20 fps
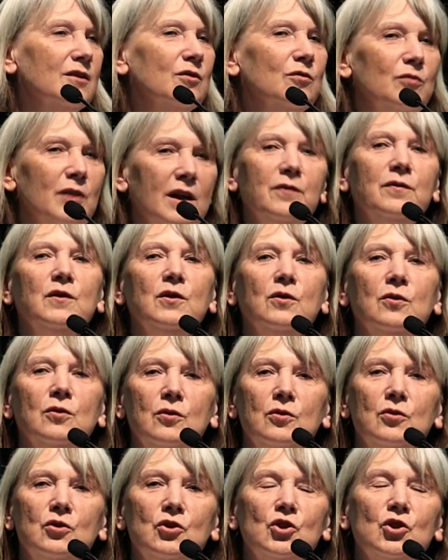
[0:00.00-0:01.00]

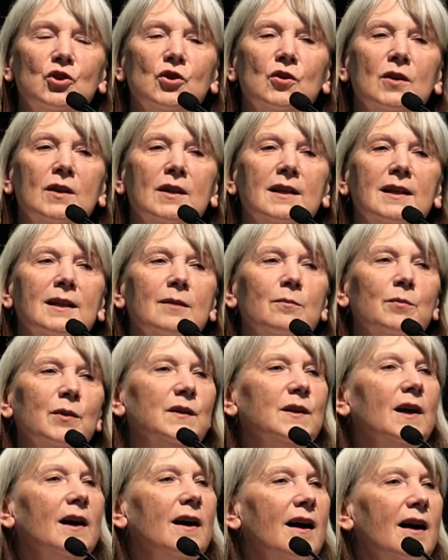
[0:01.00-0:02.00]
refuge
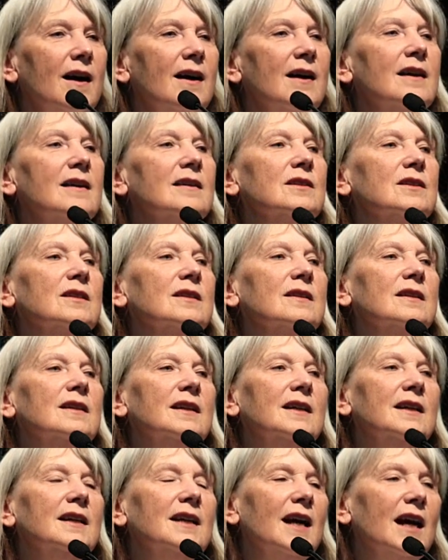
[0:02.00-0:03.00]
but the heart
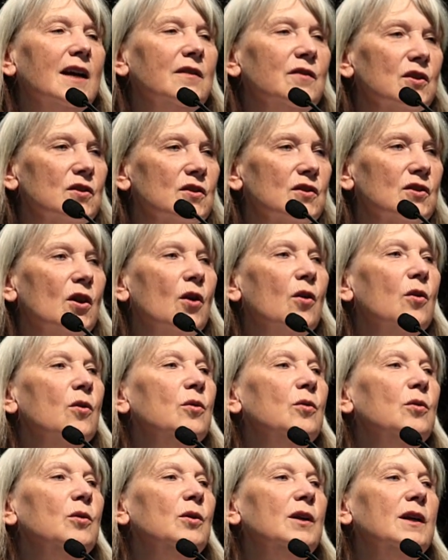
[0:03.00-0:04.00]
and the
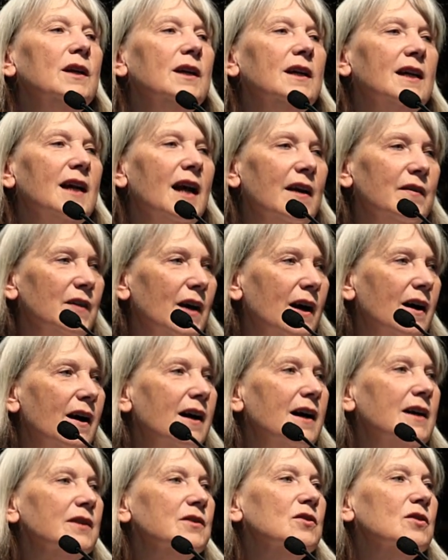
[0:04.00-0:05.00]
soul and the
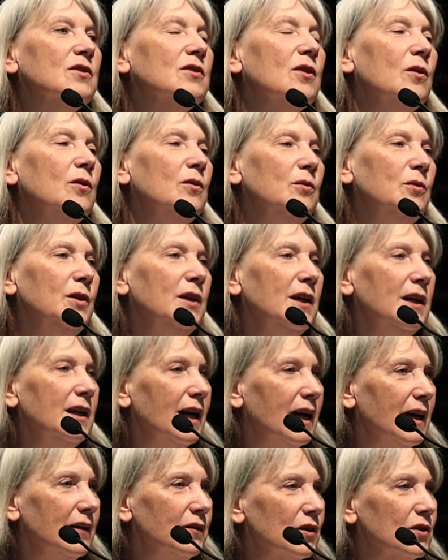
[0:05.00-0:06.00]
heart-soul
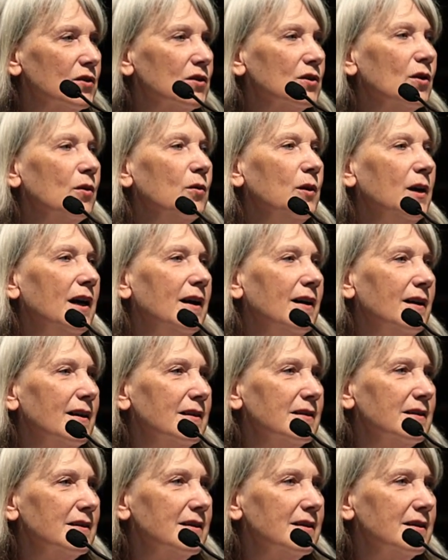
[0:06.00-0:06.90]
and the soul-heart.